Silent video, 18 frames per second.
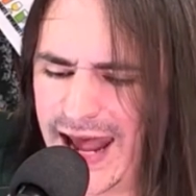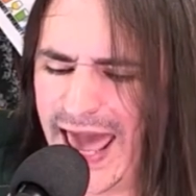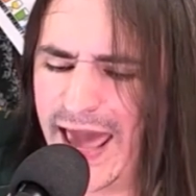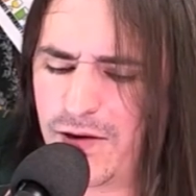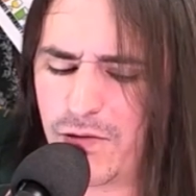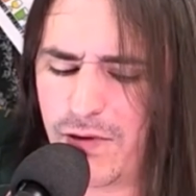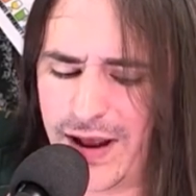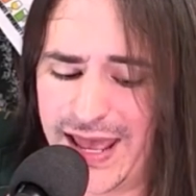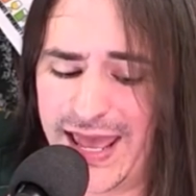
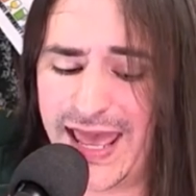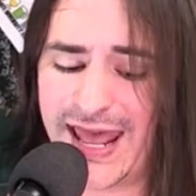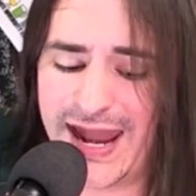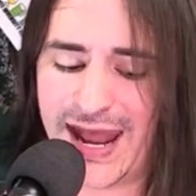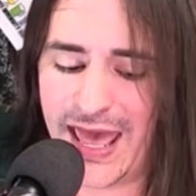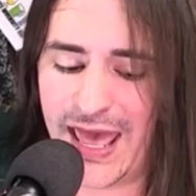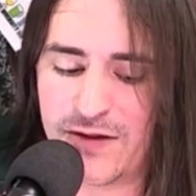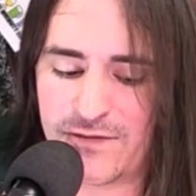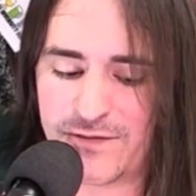and
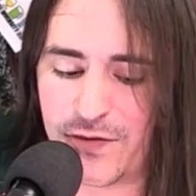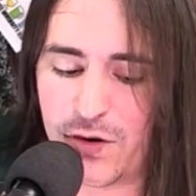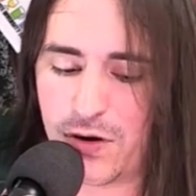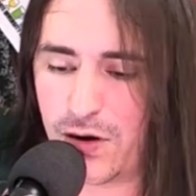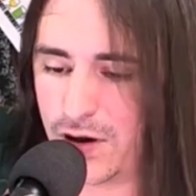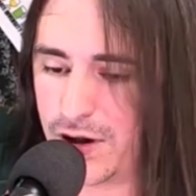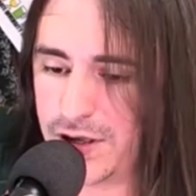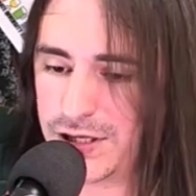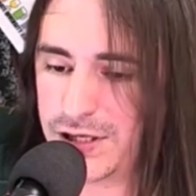waiting
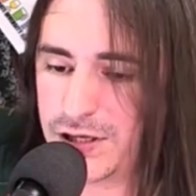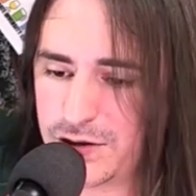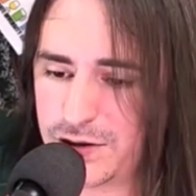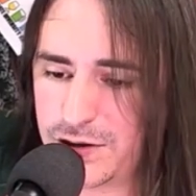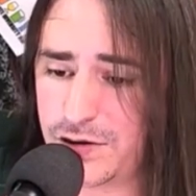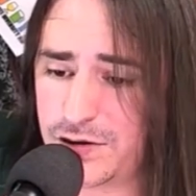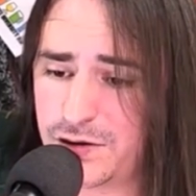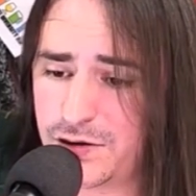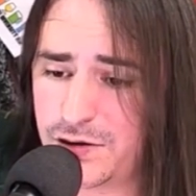for
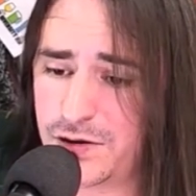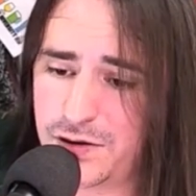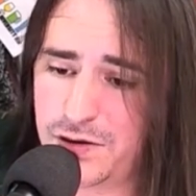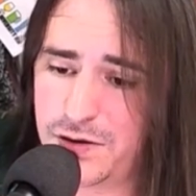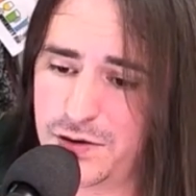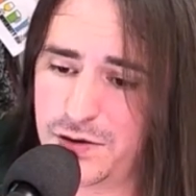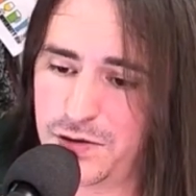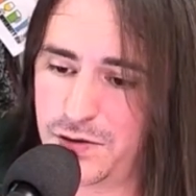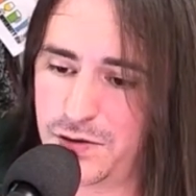
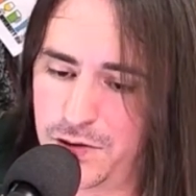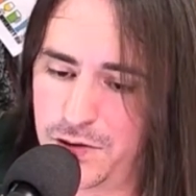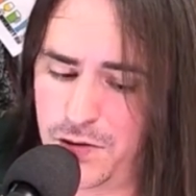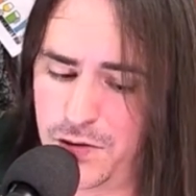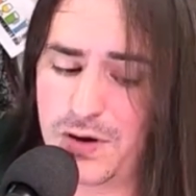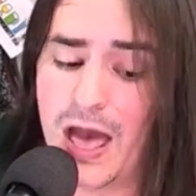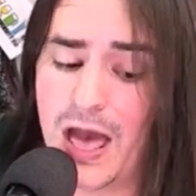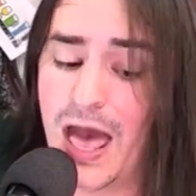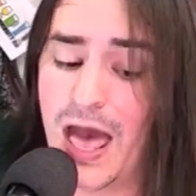
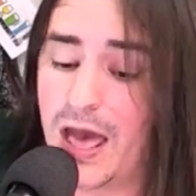you.